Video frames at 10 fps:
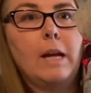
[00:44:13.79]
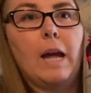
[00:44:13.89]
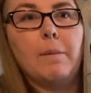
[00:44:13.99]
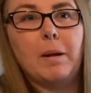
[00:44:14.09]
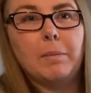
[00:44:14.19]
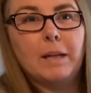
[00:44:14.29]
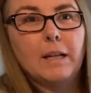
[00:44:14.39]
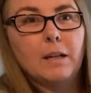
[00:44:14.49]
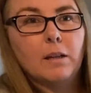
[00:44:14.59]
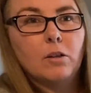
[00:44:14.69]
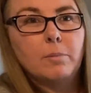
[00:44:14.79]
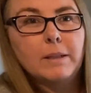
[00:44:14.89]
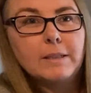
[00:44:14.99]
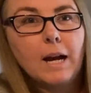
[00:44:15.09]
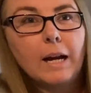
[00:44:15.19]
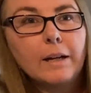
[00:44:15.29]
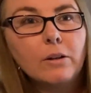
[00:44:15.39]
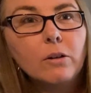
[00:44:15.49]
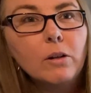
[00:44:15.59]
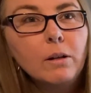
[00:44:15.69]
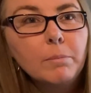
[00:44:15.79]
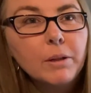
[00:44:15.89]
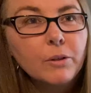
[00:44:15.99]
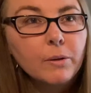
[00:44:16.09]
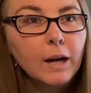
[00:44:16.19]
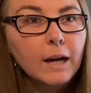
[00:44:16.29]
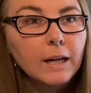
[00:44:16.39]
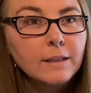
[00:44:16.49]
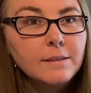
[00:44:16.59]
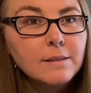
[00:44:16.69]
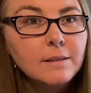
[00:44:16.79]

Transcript: and maybe get it a little bit tighter. But you guys,